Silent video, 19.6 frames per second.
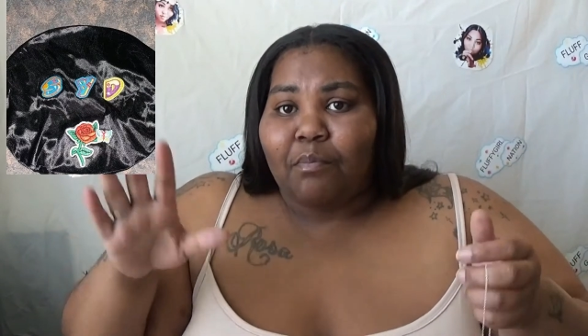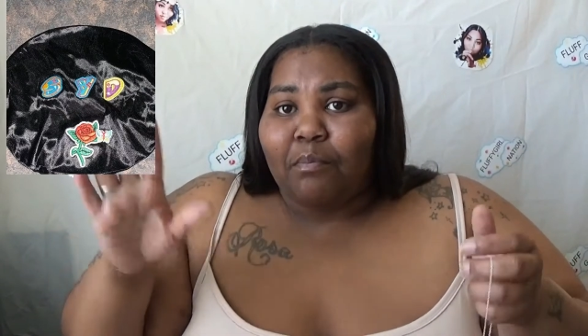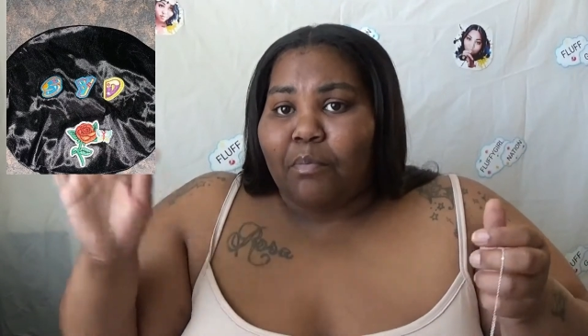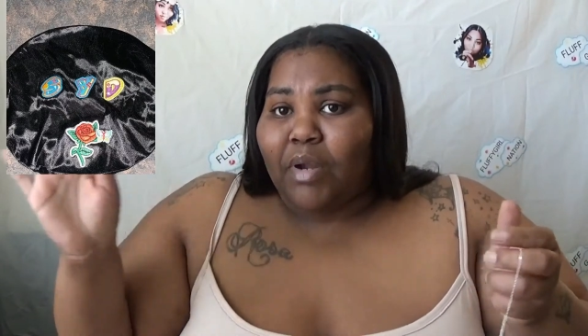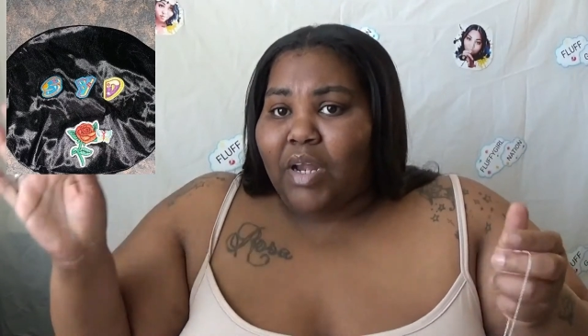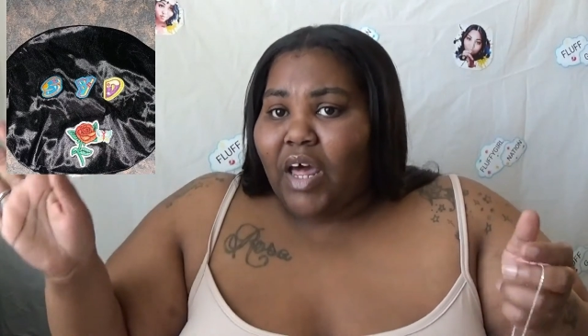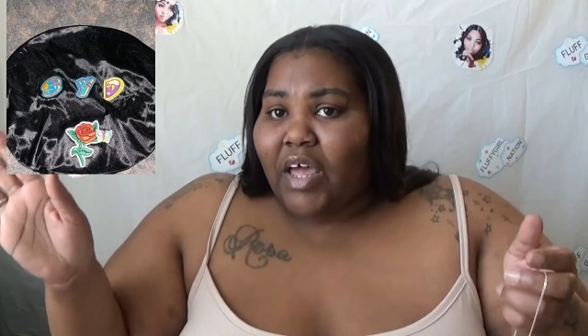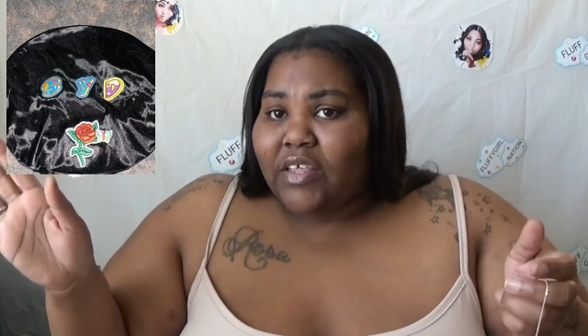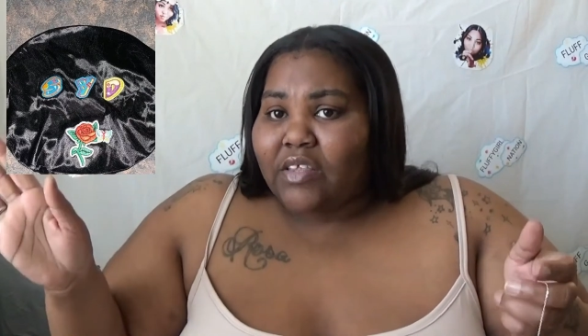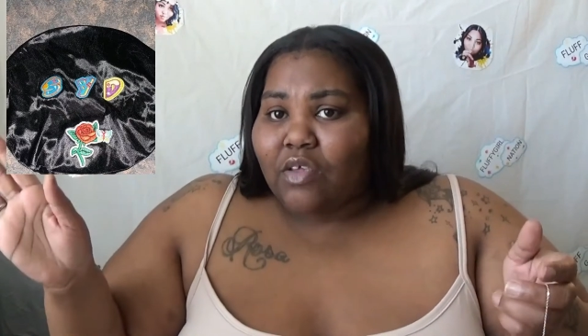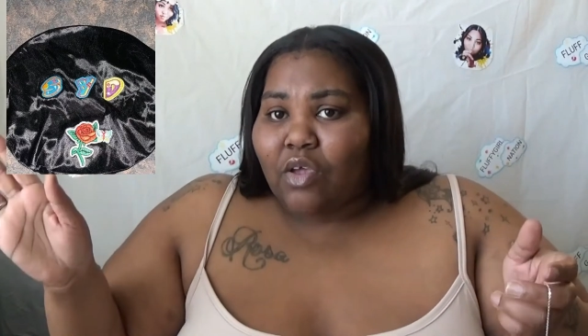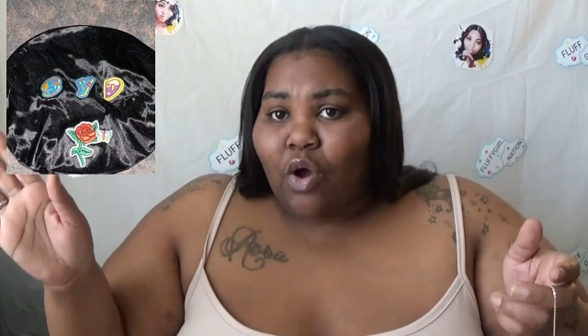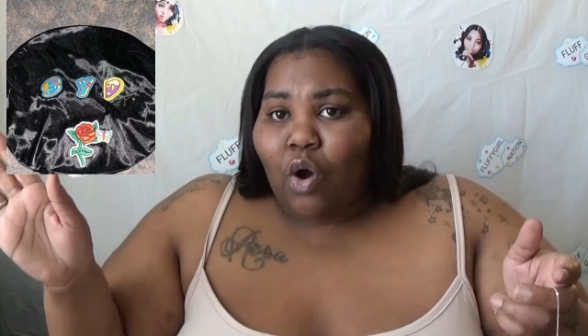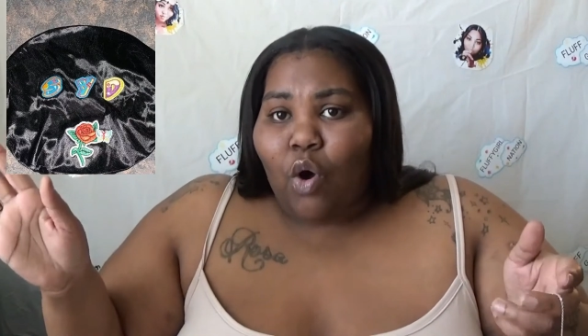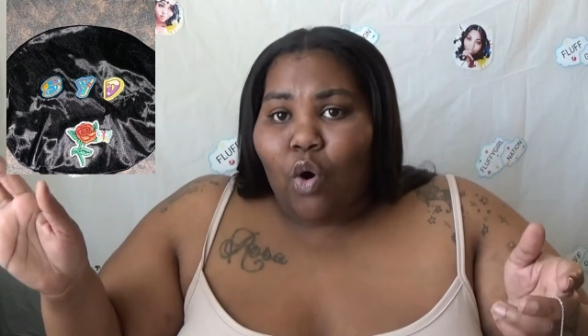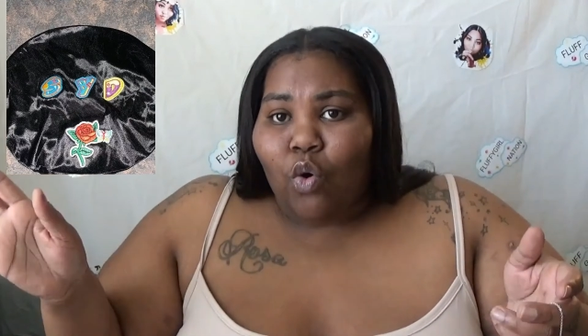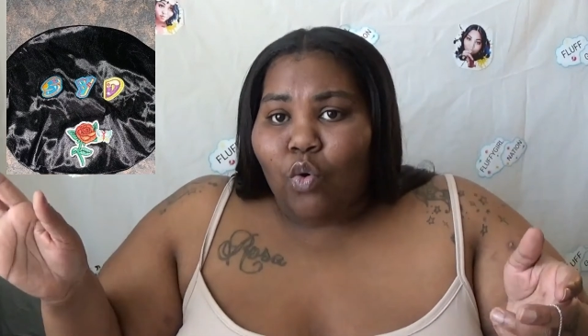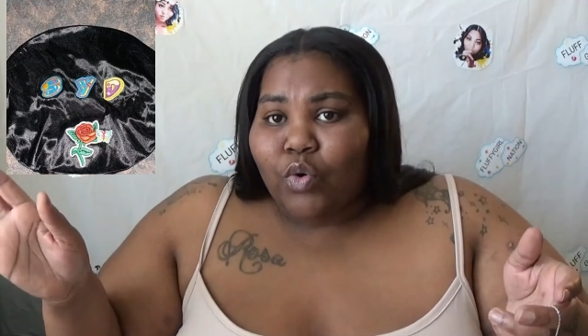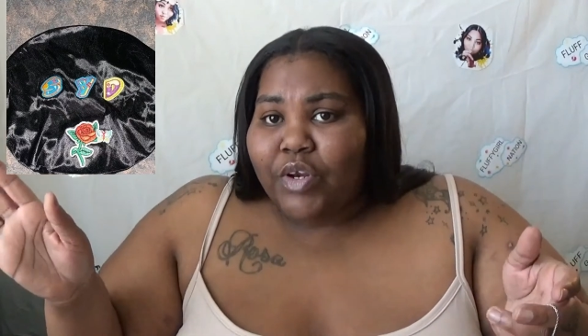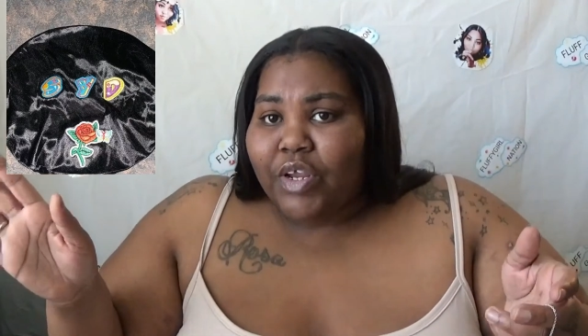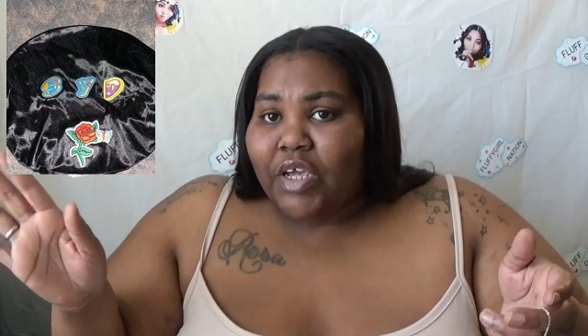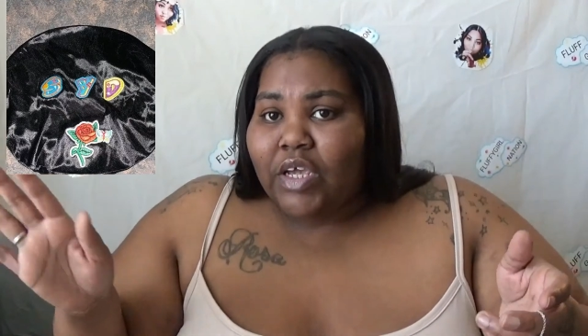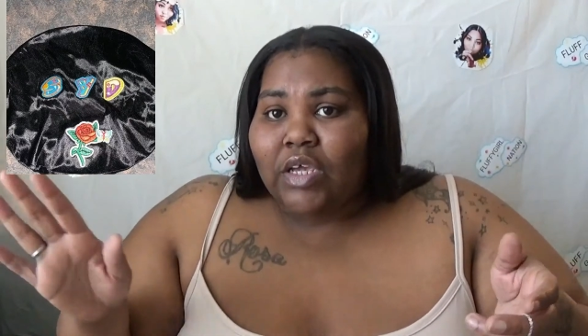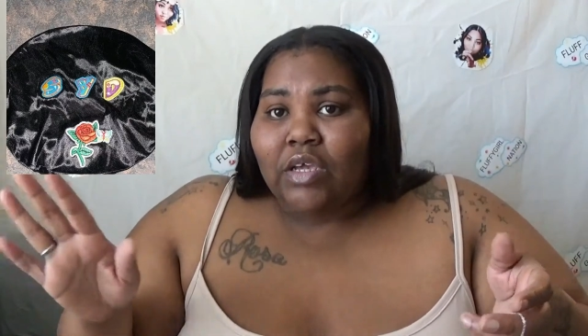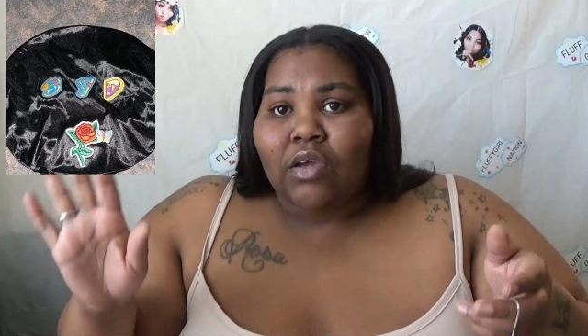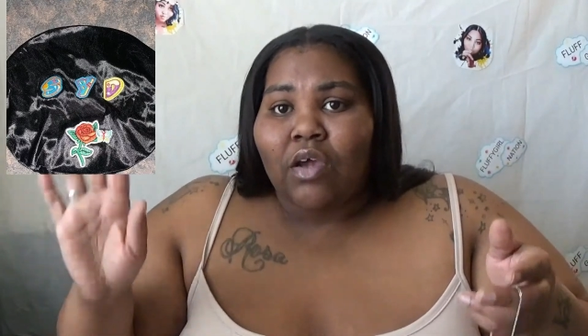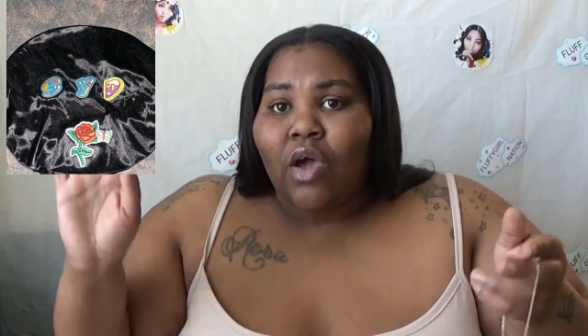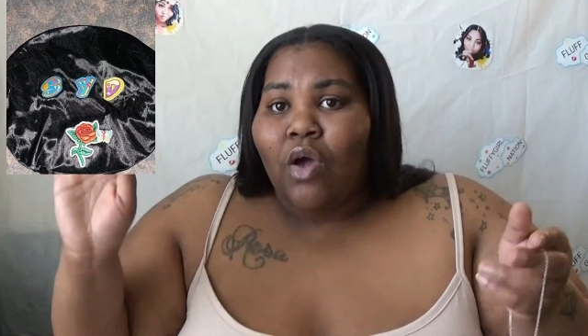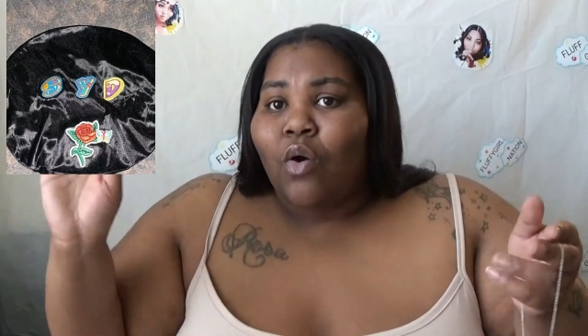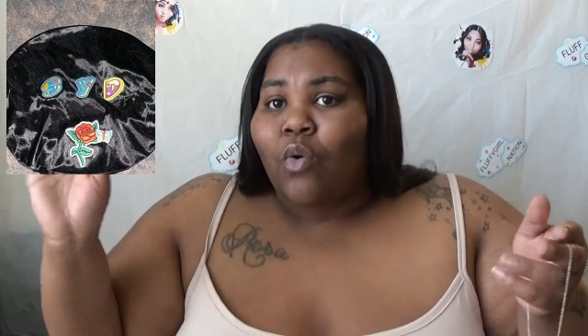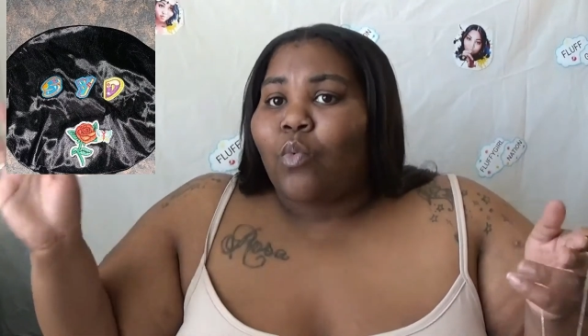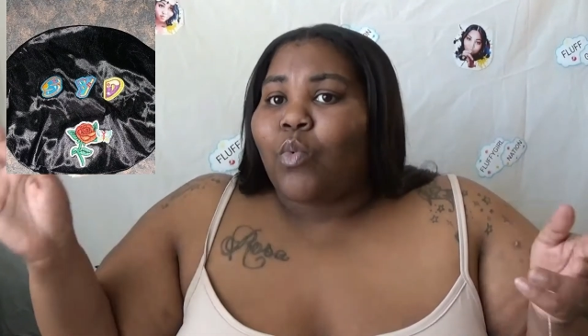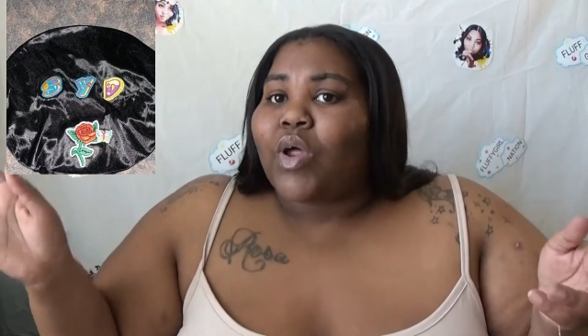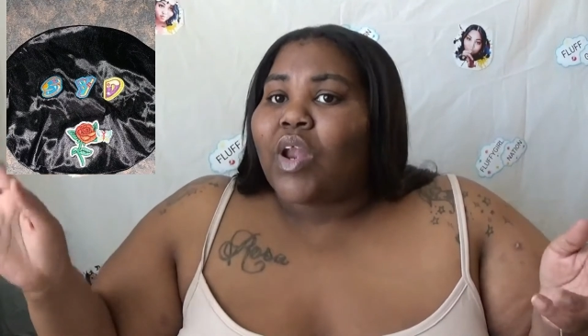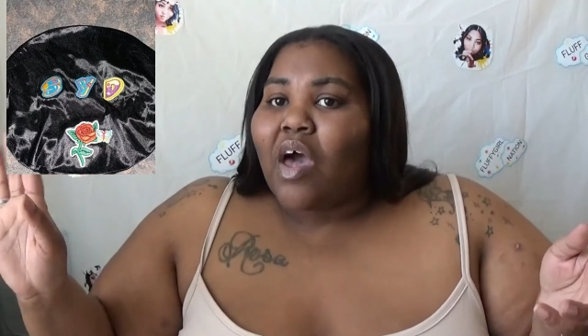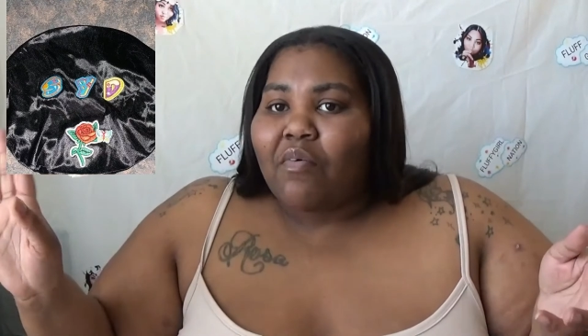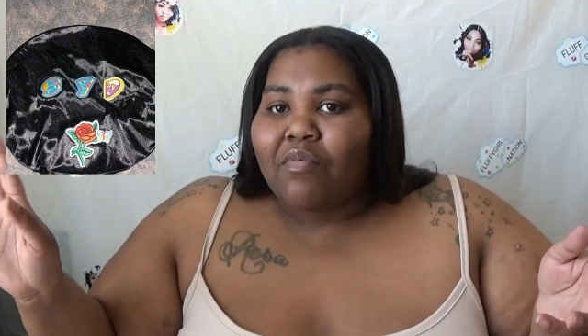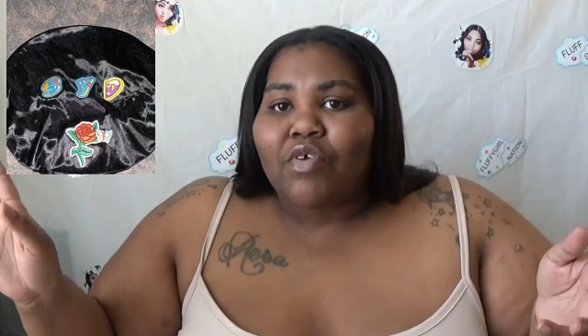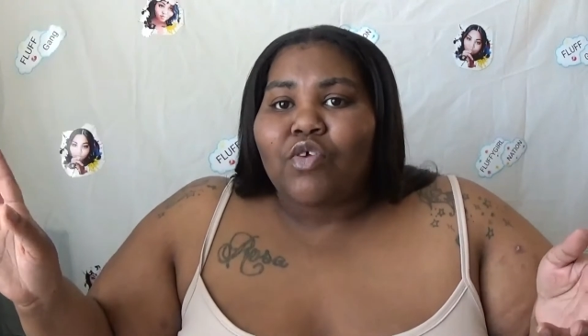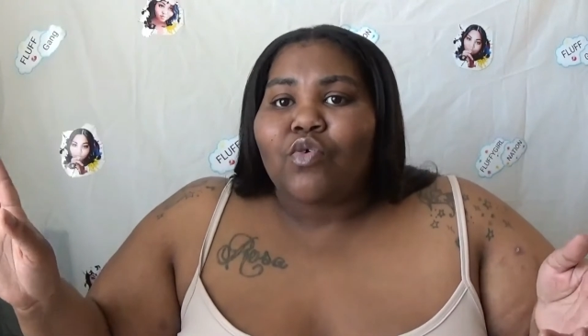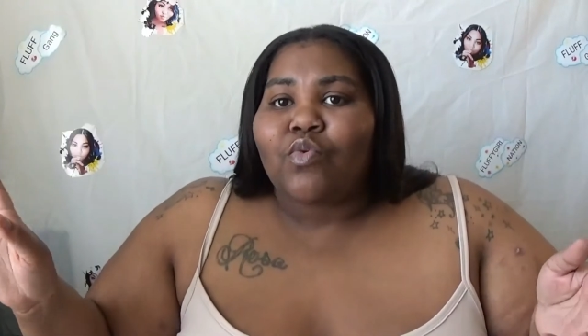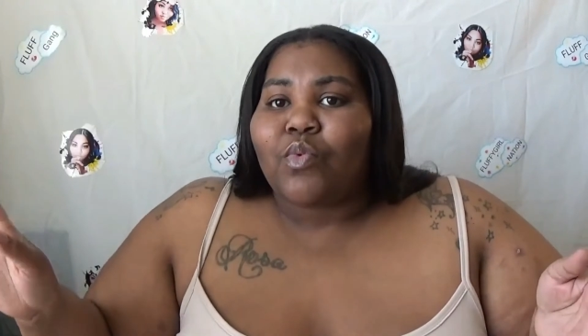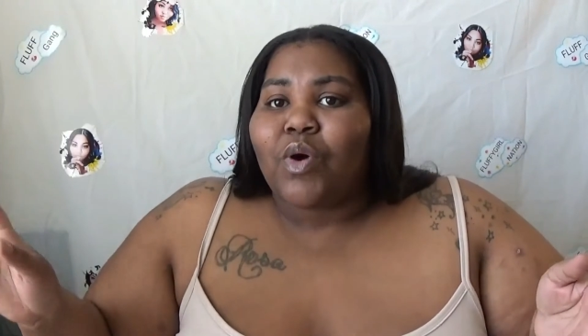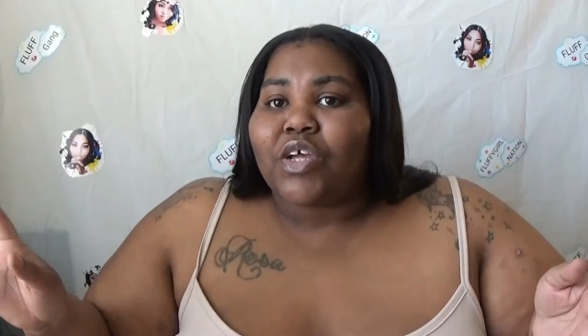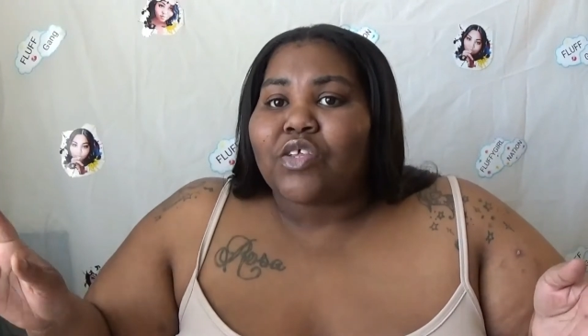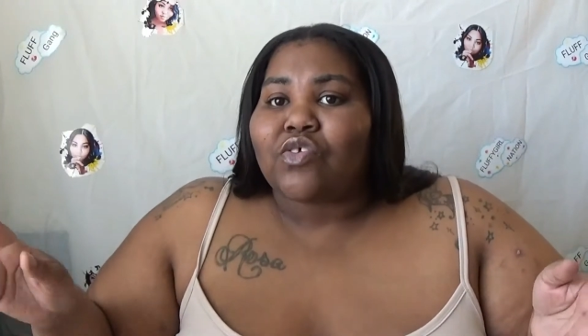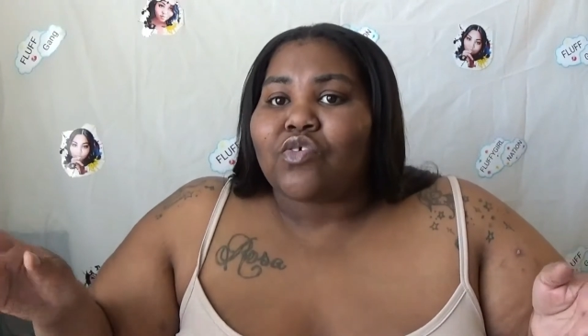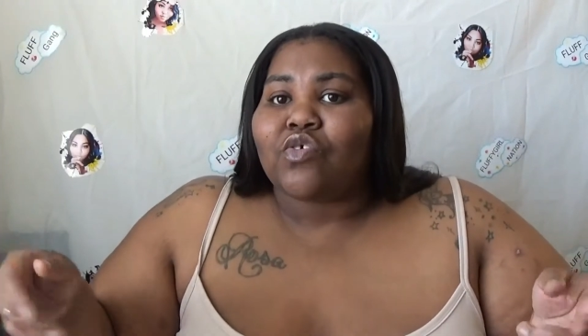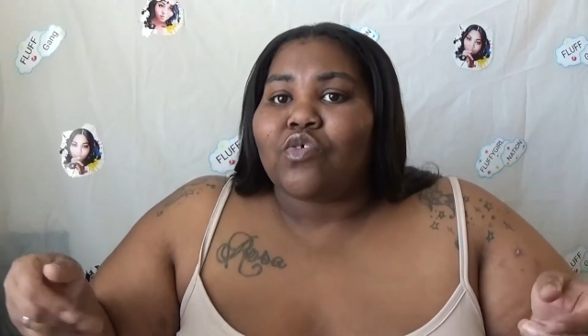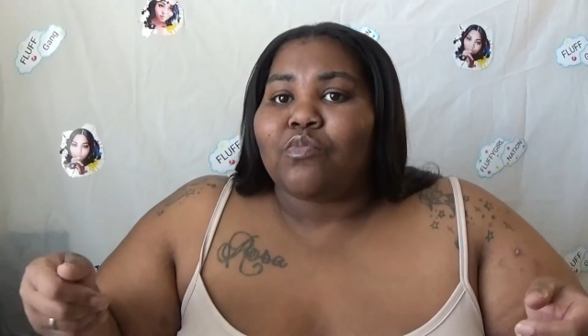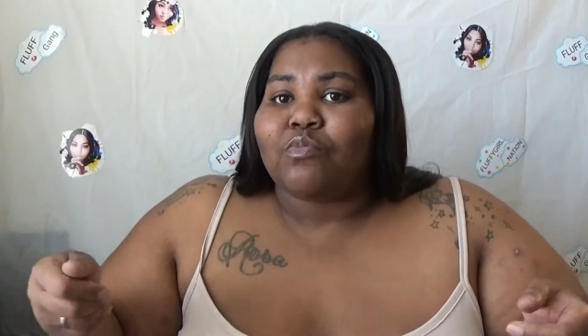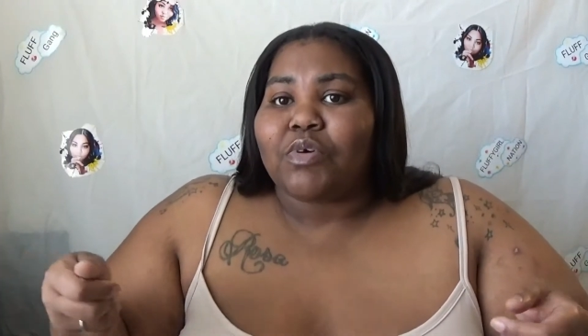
blunt holding, whatever you want to.